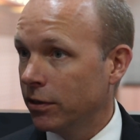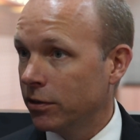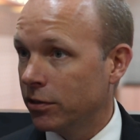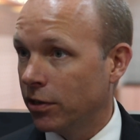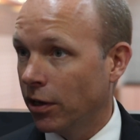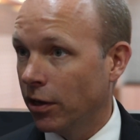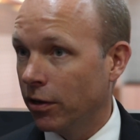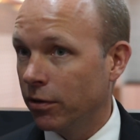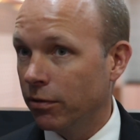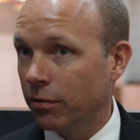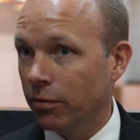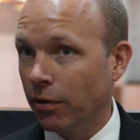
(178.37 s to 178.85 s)

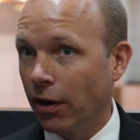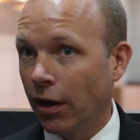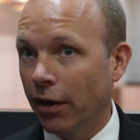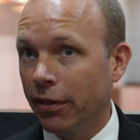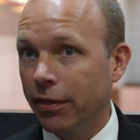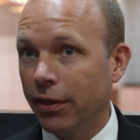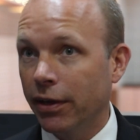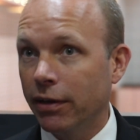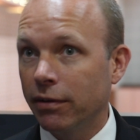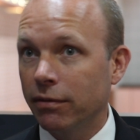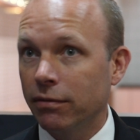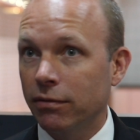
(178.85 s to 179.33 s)
So I
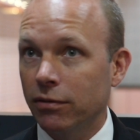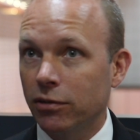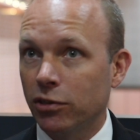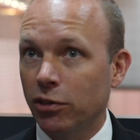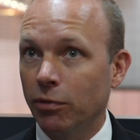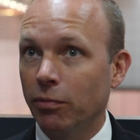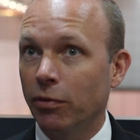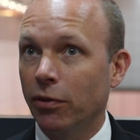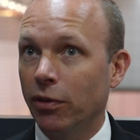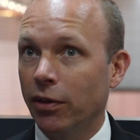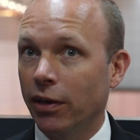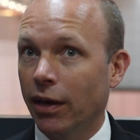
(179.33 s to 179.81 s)
think
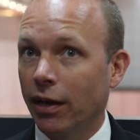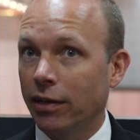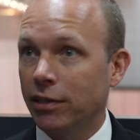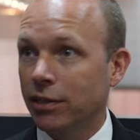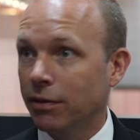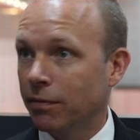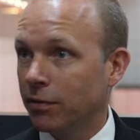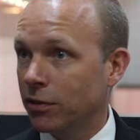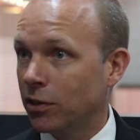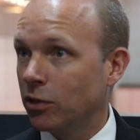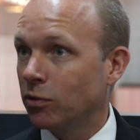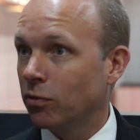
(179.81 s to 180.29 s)
some of the
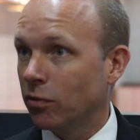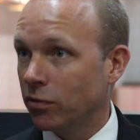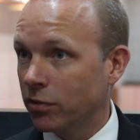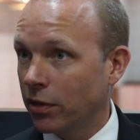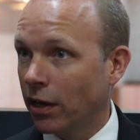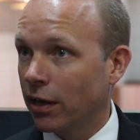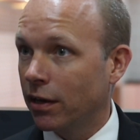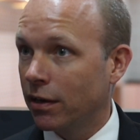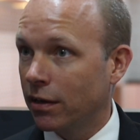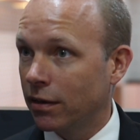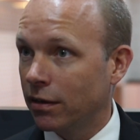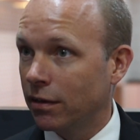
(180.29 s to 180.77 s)
activities we've
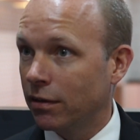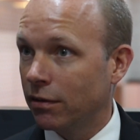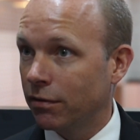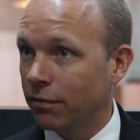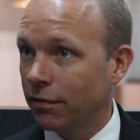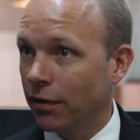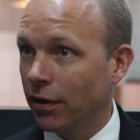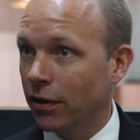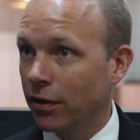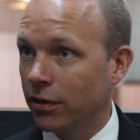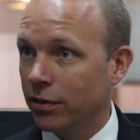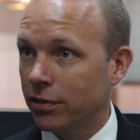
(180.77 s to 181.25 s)
taken in the
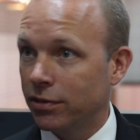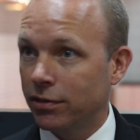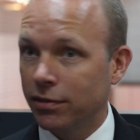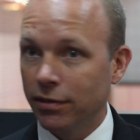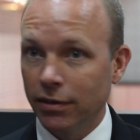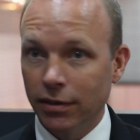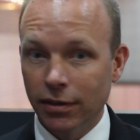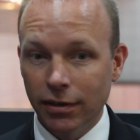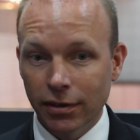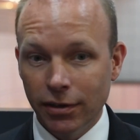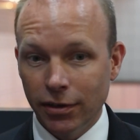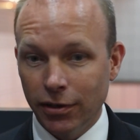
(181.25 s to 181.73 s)
first